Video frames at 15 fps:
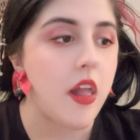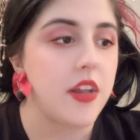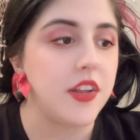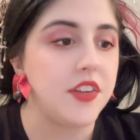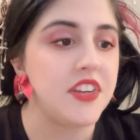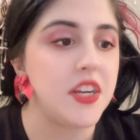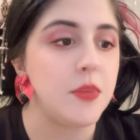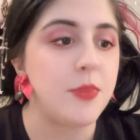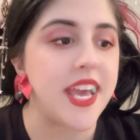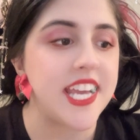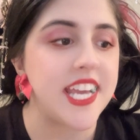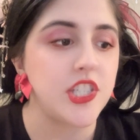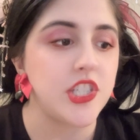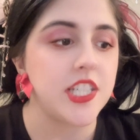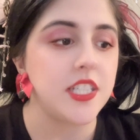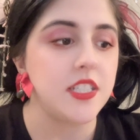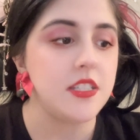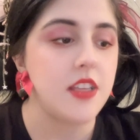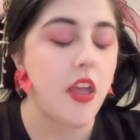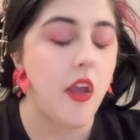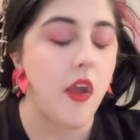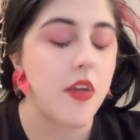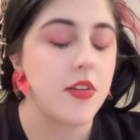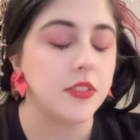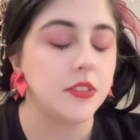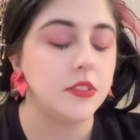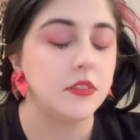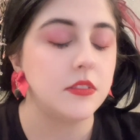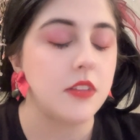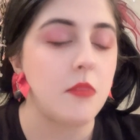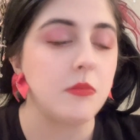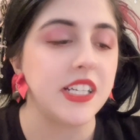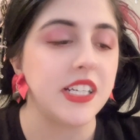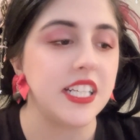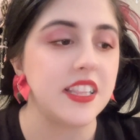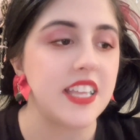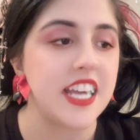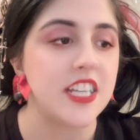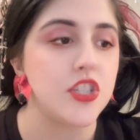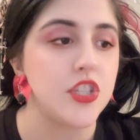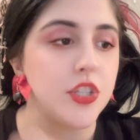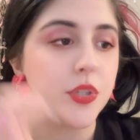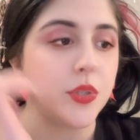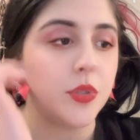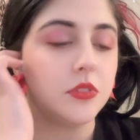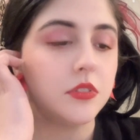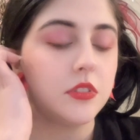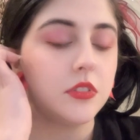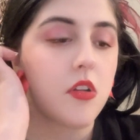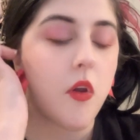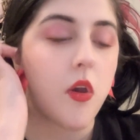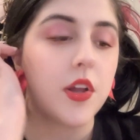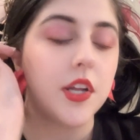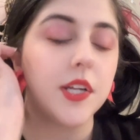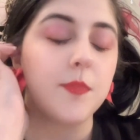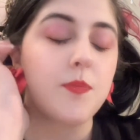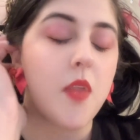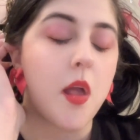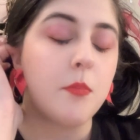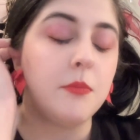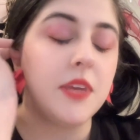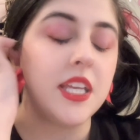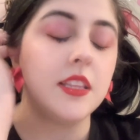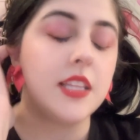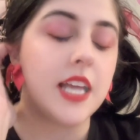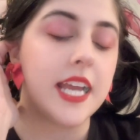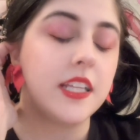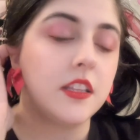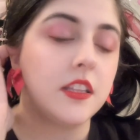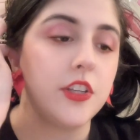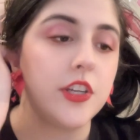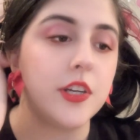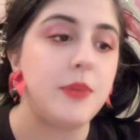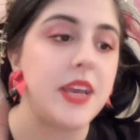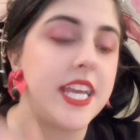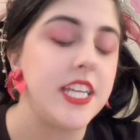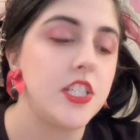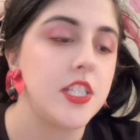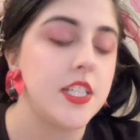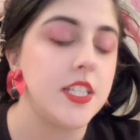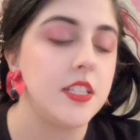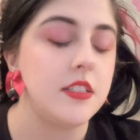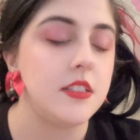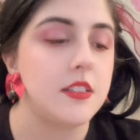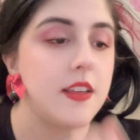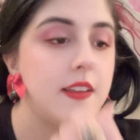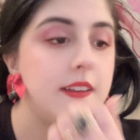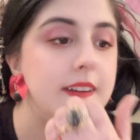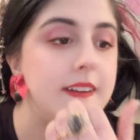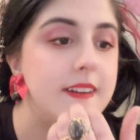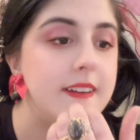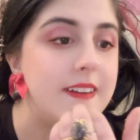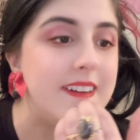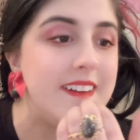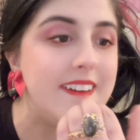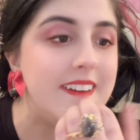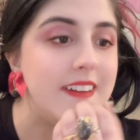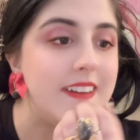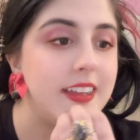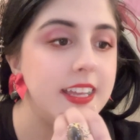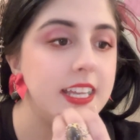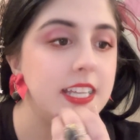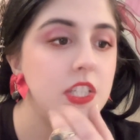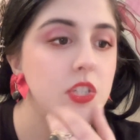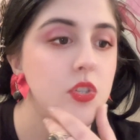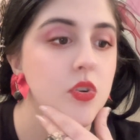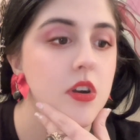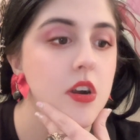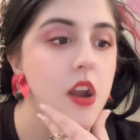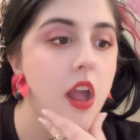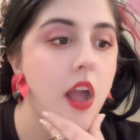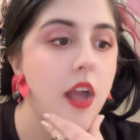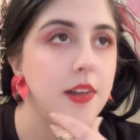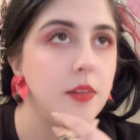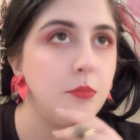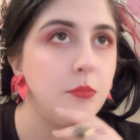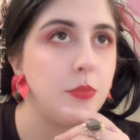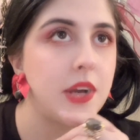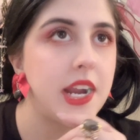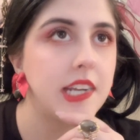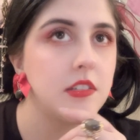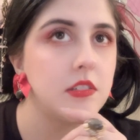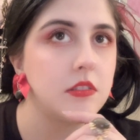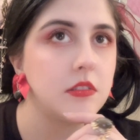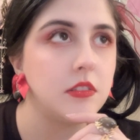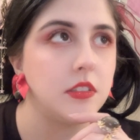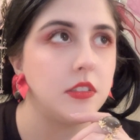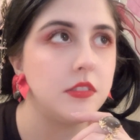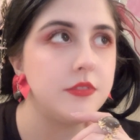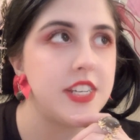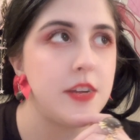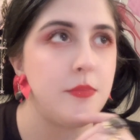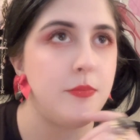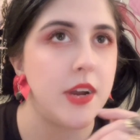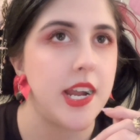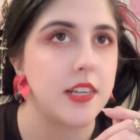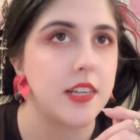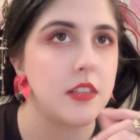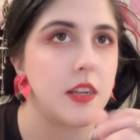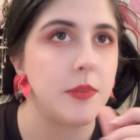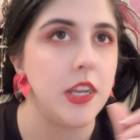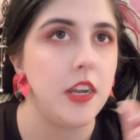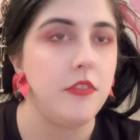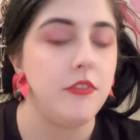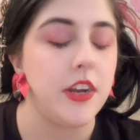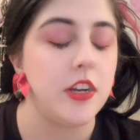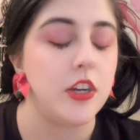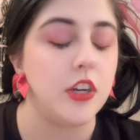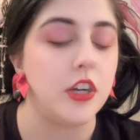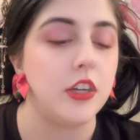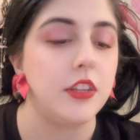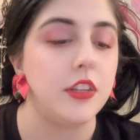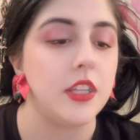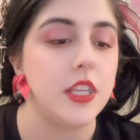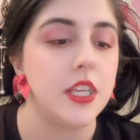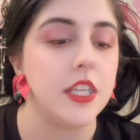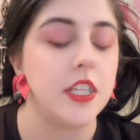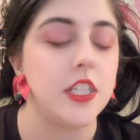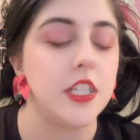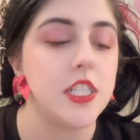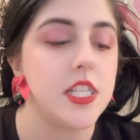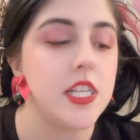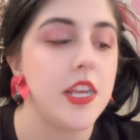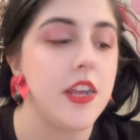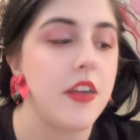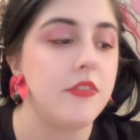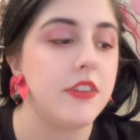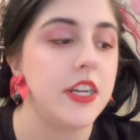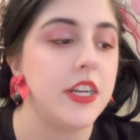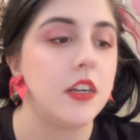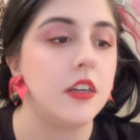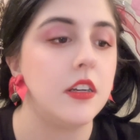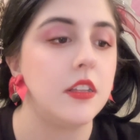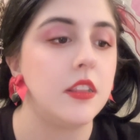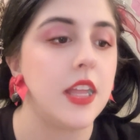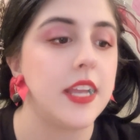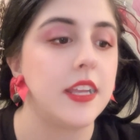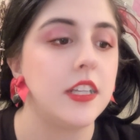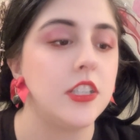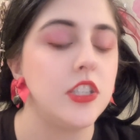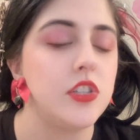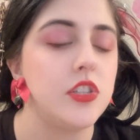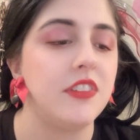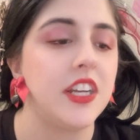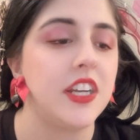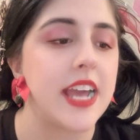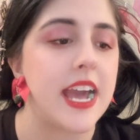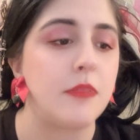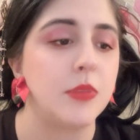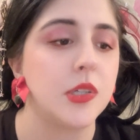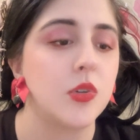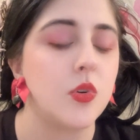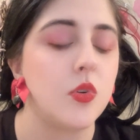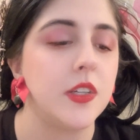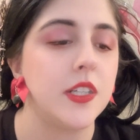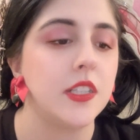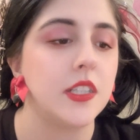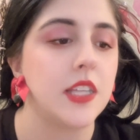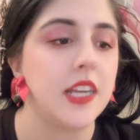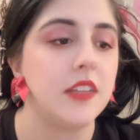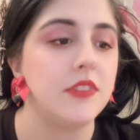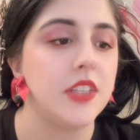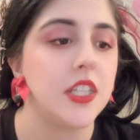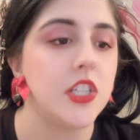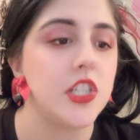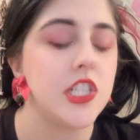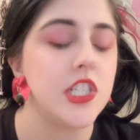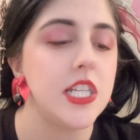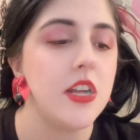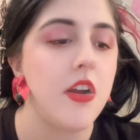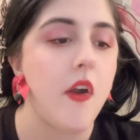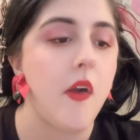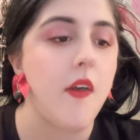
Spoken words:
You're very patient, I'm getting that too. Men like your patience. And you're practical, very practical. I'm getting very earthy energy here, very earth-like energy, very Capricorn kind of energy.